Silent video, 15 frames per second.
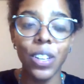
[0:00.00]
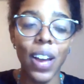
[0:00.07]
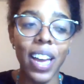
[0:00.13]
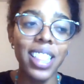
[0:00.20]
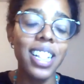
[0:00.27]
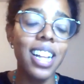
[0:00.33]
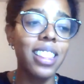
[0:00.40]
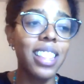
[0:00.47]
So
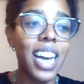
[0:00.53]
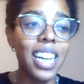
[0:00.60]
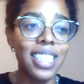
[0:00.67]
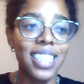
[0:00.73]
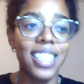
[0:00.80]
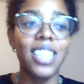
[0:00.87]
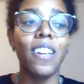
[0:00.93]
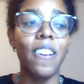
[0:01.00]
I think
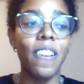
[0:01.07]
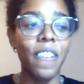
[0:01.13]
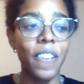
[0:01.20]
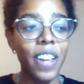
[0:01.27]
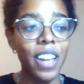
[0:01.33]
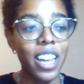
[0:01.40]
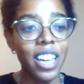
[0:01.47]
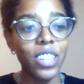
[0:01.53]
that's
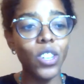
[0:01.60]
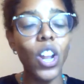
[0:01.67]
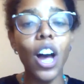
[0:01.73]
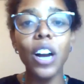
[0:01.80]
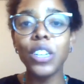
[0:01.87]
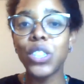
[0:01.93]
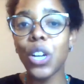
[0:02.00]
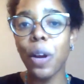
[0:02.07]
the
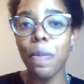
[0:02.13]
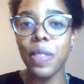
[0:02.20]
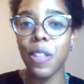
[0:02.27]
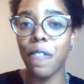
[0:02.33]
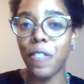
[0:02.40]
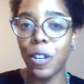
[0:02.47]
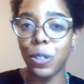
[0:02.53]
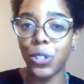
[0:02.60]
long term in
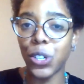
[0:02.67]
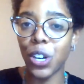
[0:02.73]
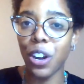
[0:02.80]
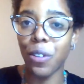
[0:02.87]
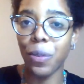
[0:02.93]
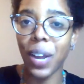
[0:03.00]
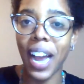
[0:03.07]
the future.